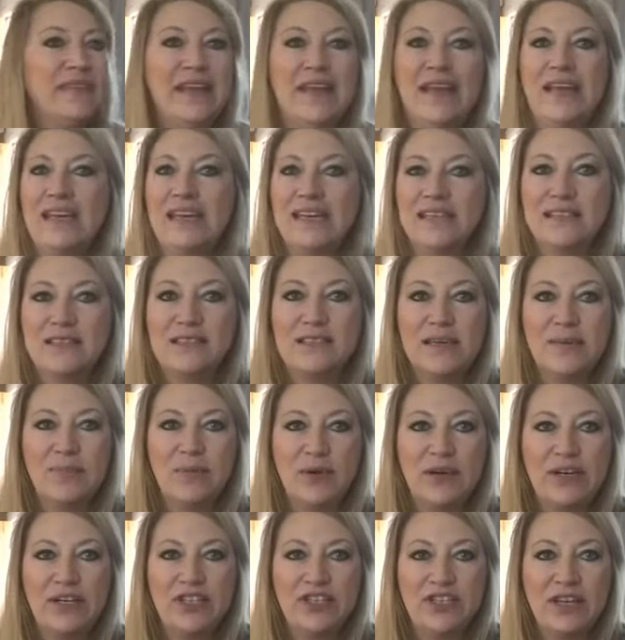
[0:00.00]
It gets
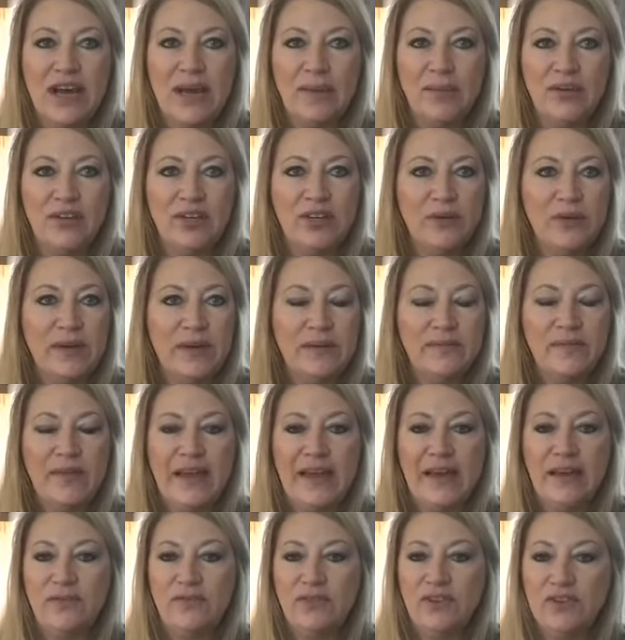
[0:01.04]
deeper each time you do it.
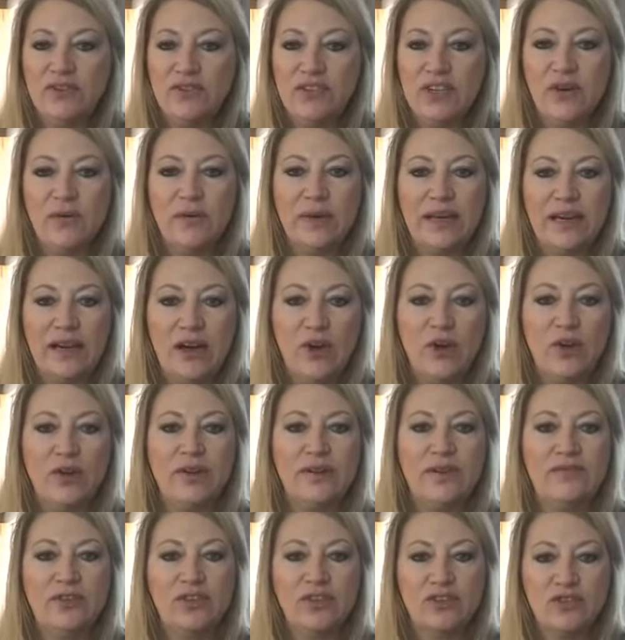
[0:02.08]
And if you don't get a
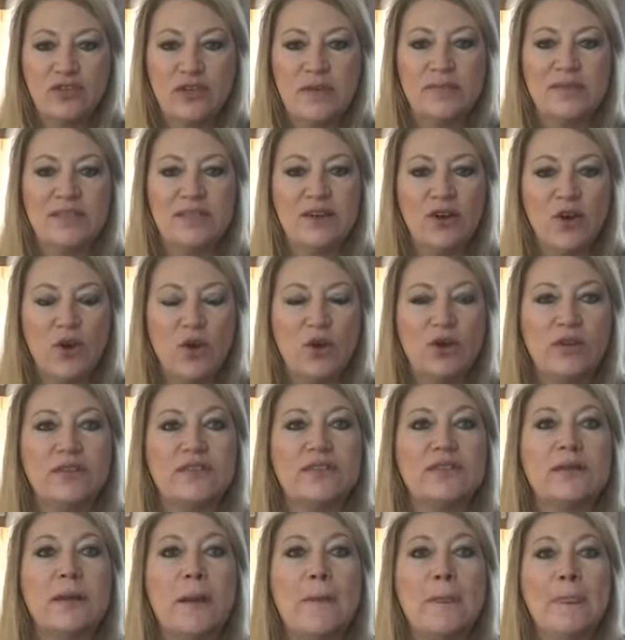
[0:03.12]
hold of your dreams and
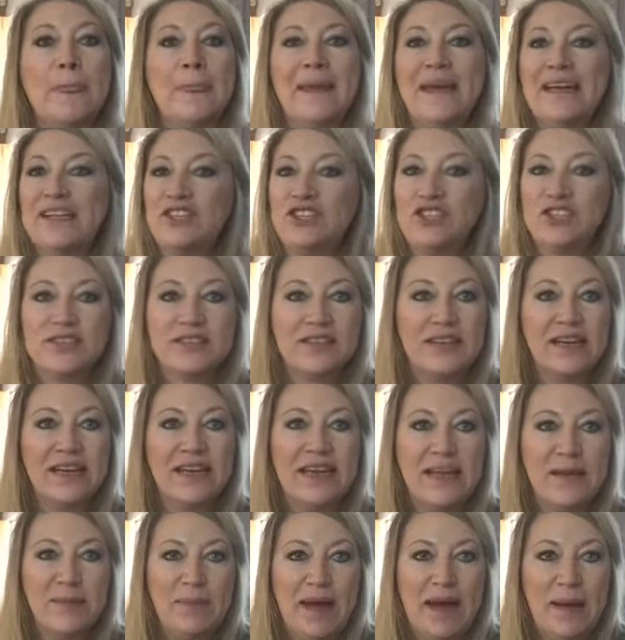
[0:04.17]
goals, it's just going to
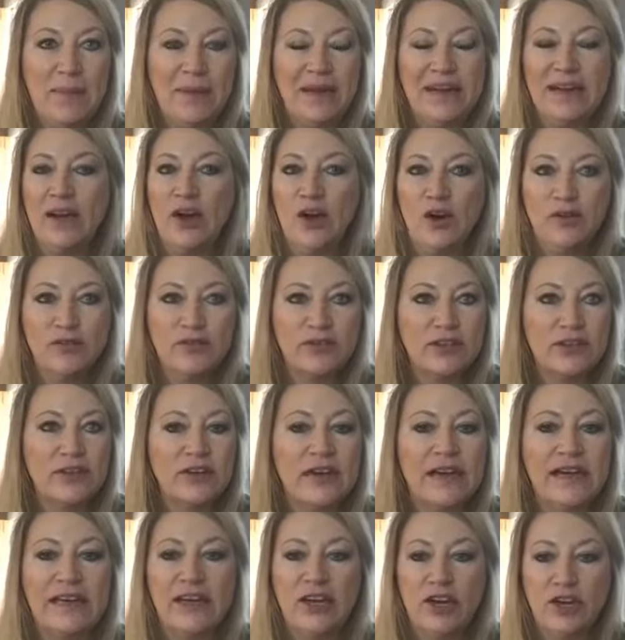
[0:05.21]
keep happening over
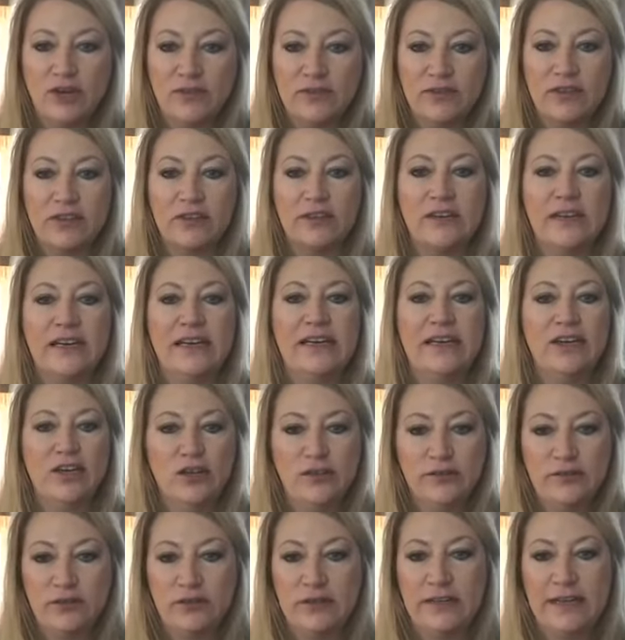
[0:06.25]
and over and
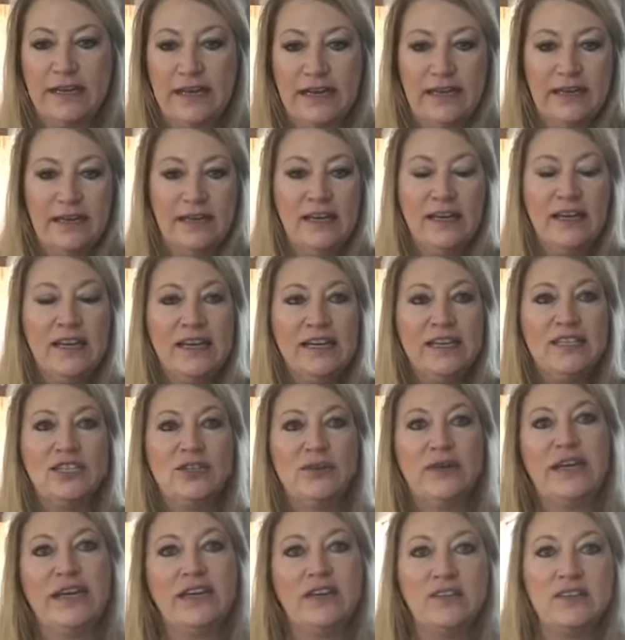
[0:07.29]
over again. So
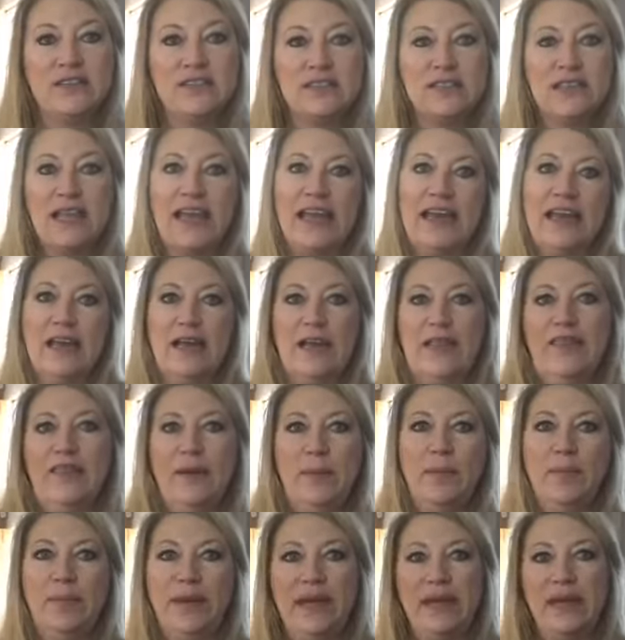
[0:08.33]
here's like the
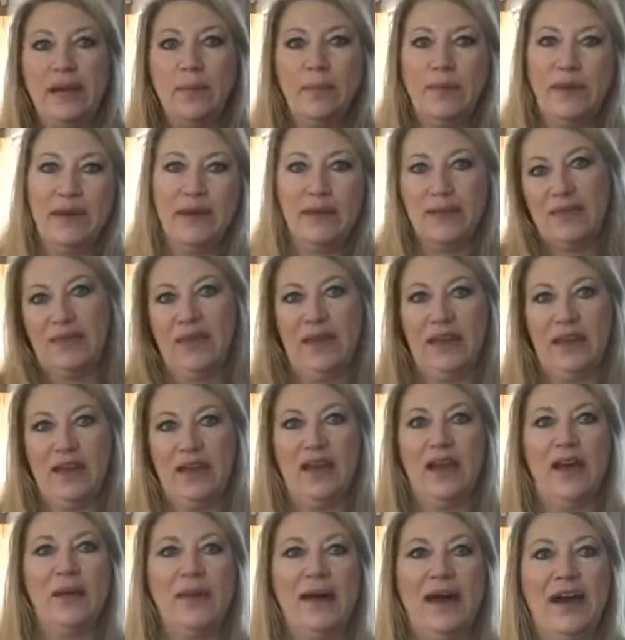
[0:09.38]
big
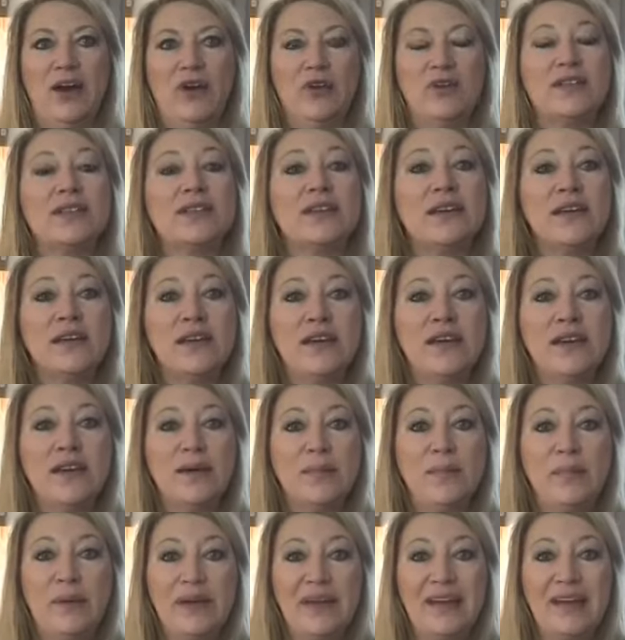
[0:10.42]
thing about
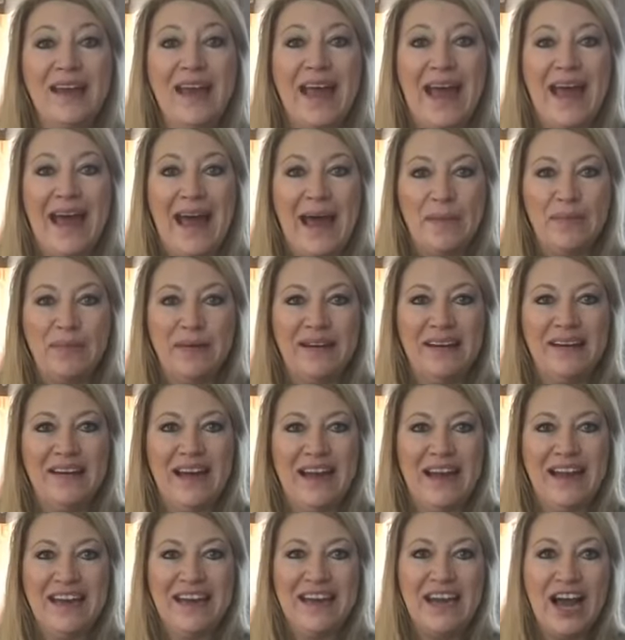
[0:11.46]
being happy
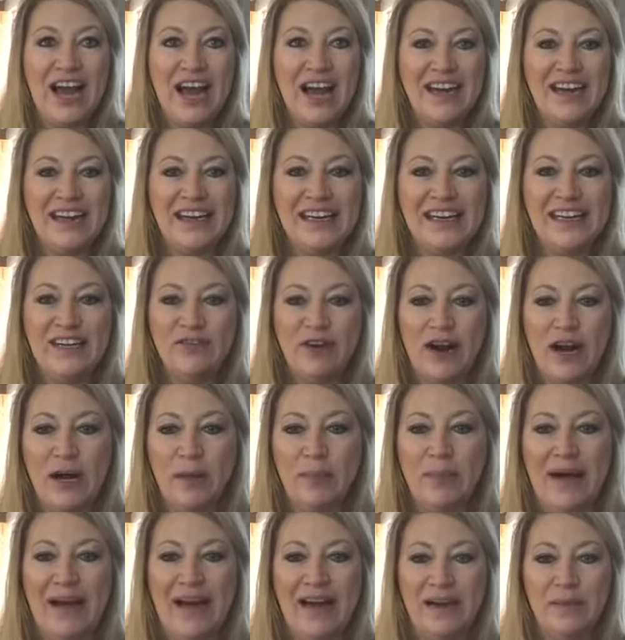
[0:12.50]
and not hitting rock
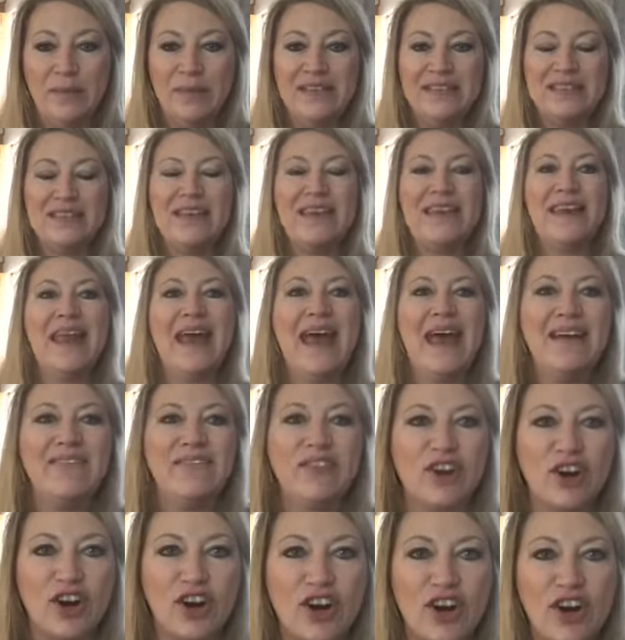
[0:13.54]
bottom is
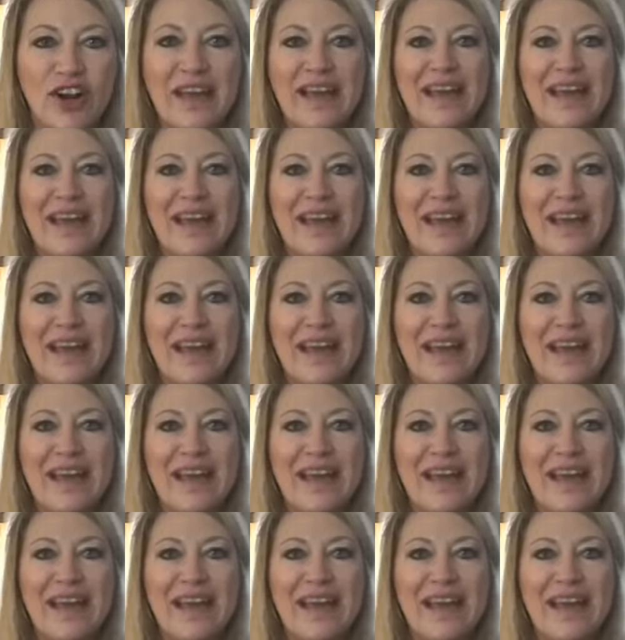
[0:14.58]
never